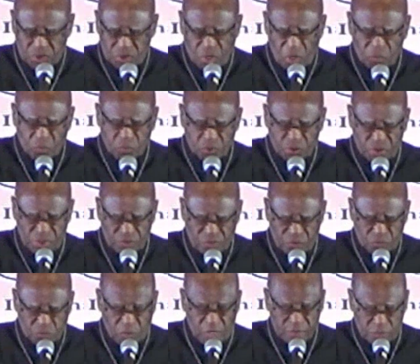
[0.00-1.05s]
although
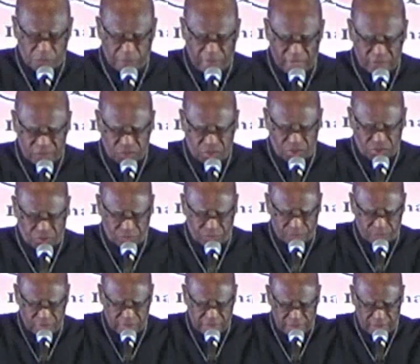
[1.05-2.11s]
Jesus was a politician.
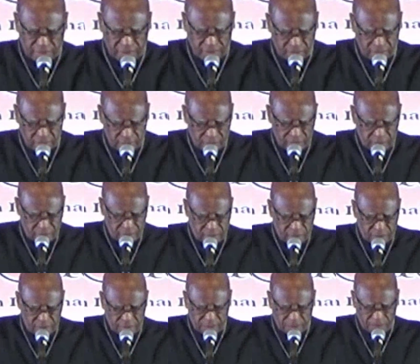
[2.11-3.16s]

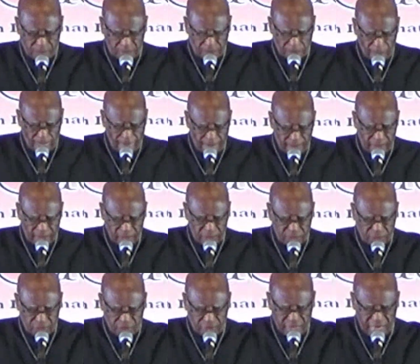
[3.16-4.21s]
Mm-hmm. I
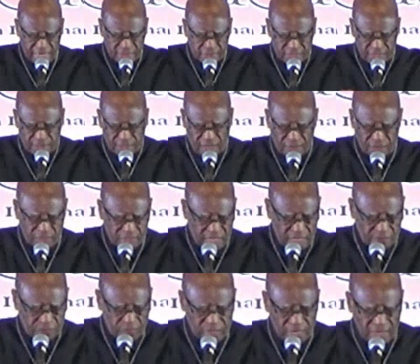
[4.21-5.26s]
heard a guy say the other day,
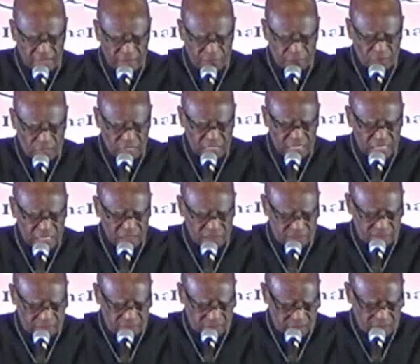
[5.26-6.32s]
if you, if you eat,
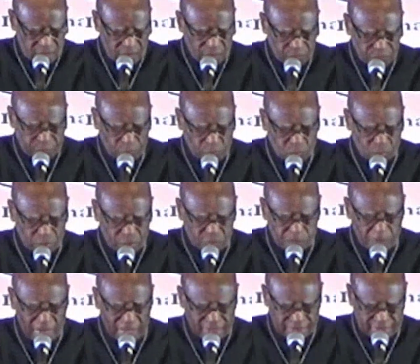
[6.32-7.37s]
food is
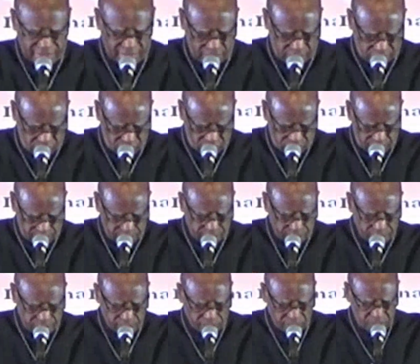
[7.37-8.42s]
politics.
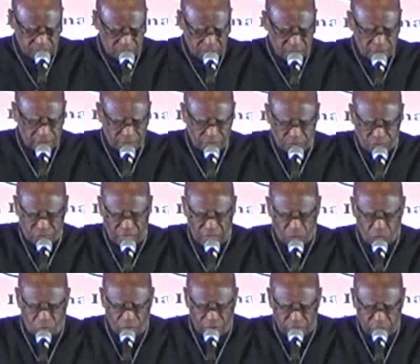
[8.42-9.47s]
If you
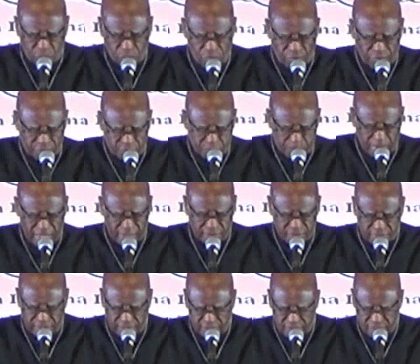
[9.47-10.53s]
drink water, water is
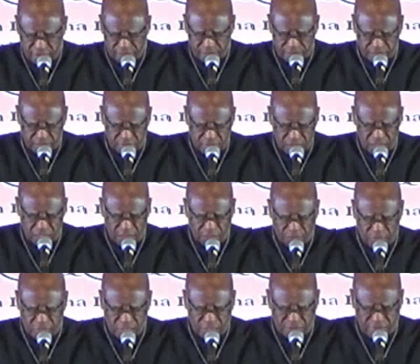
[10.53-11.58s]
politics. If
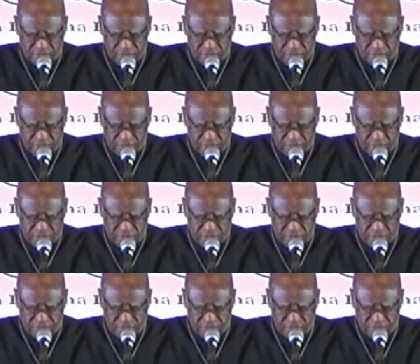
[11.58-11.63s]
you live in a